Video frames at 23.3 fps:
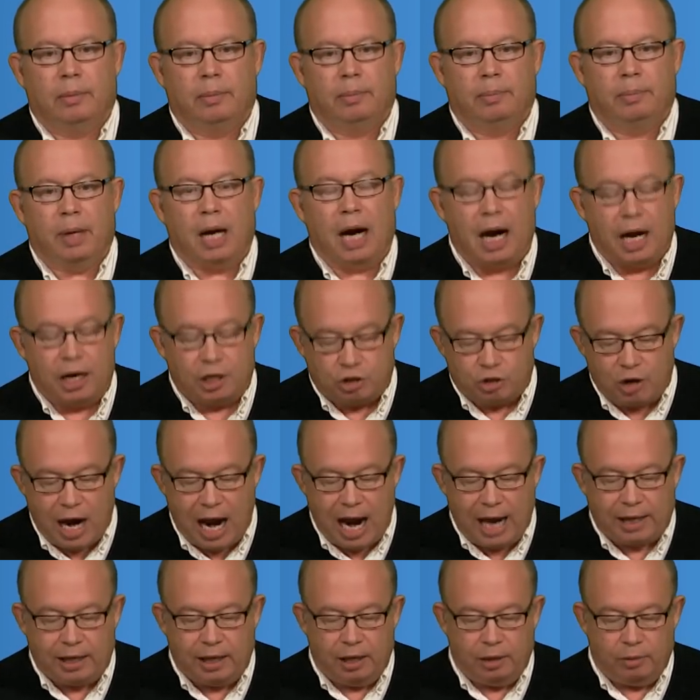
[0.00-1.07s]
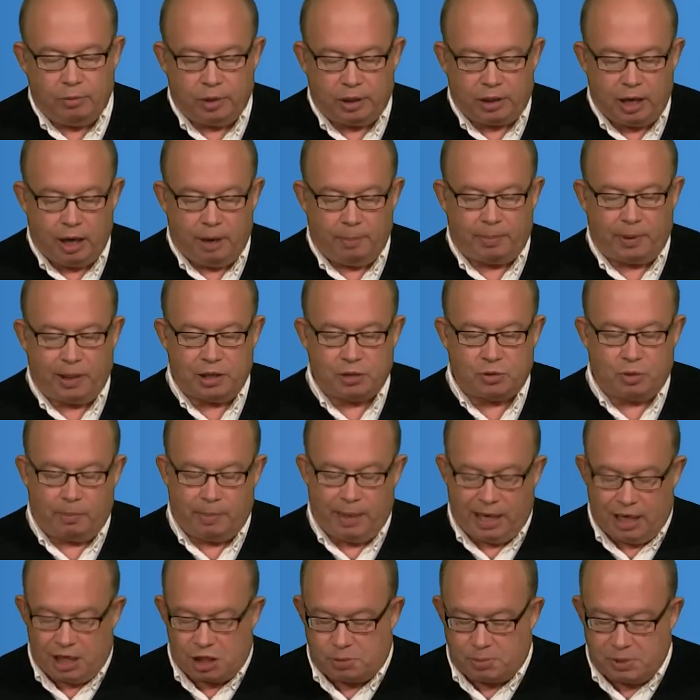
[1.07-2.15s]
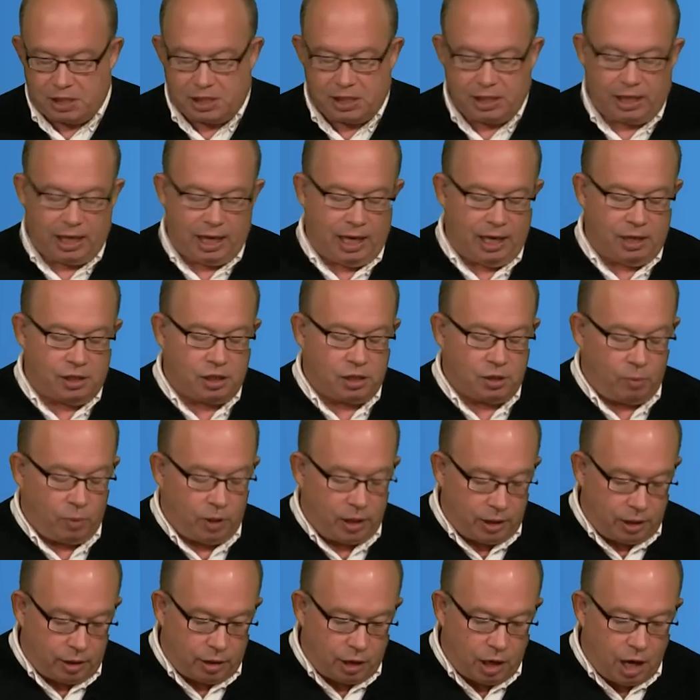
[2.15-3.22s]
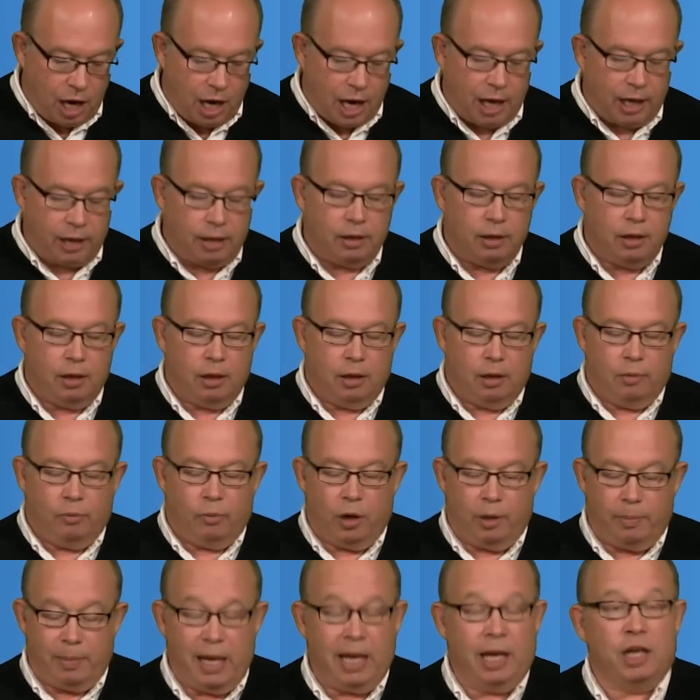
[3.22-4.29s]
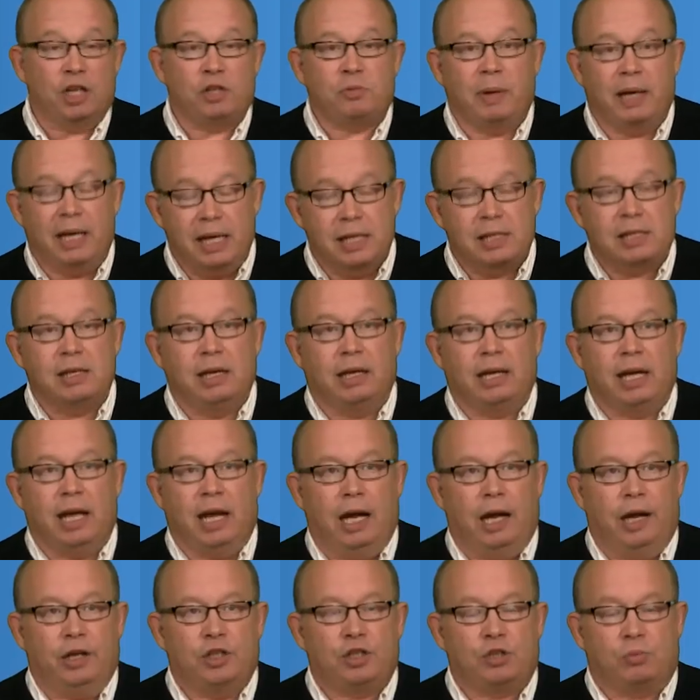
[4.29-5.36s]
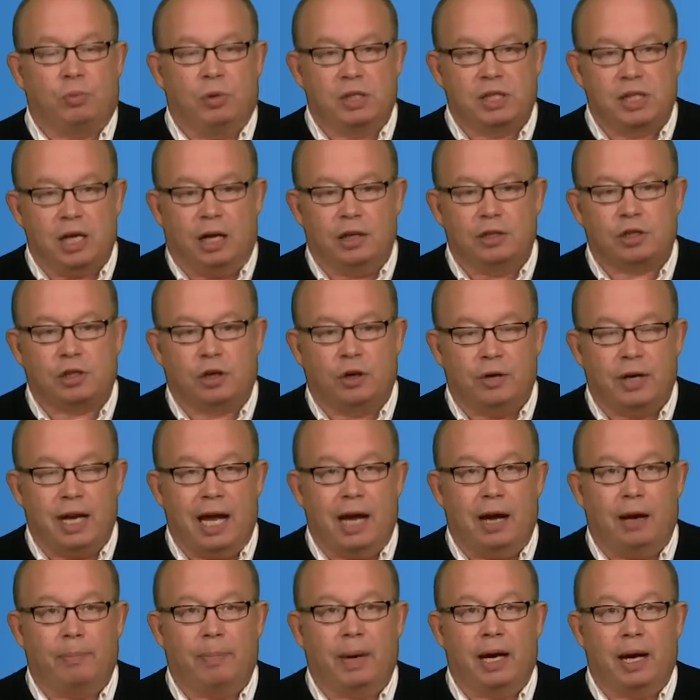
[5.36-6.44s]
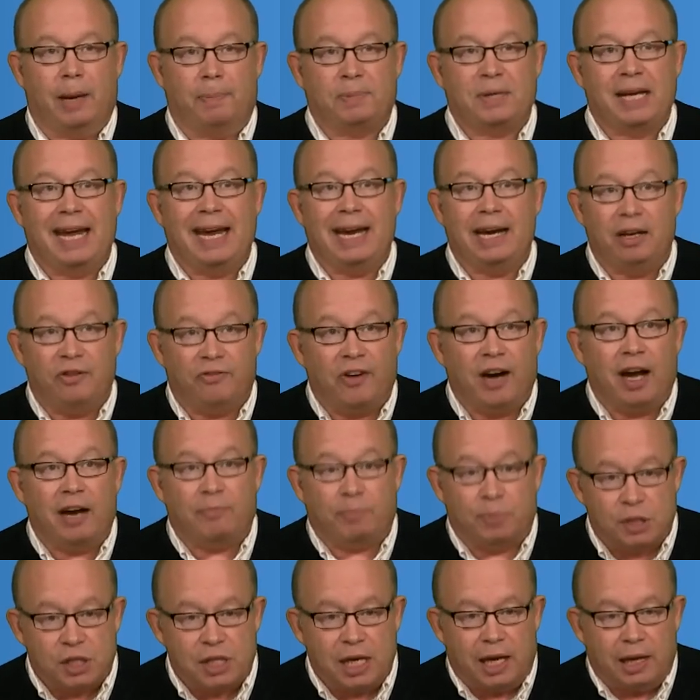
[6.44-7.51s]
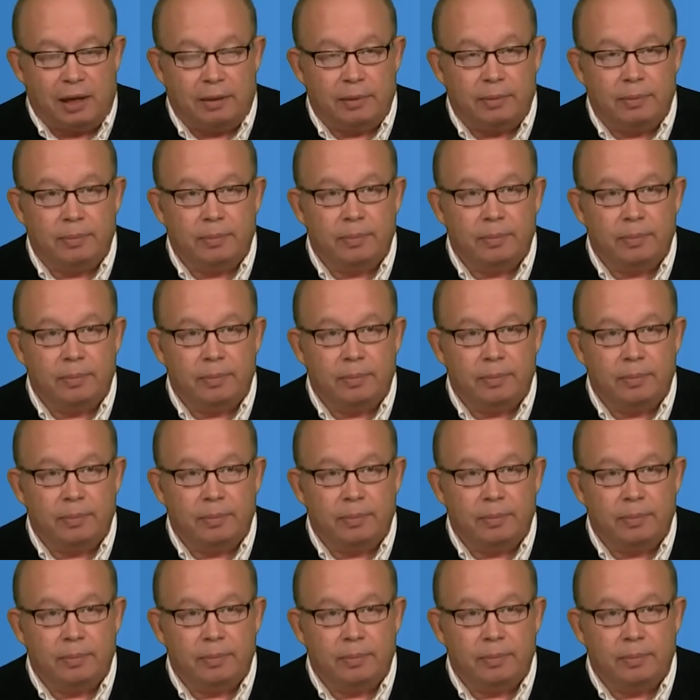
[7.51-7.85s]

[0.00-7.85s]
But our tracking with companies where management's engaged and where they're not, when management isn't engaged, results go down by up to 85%.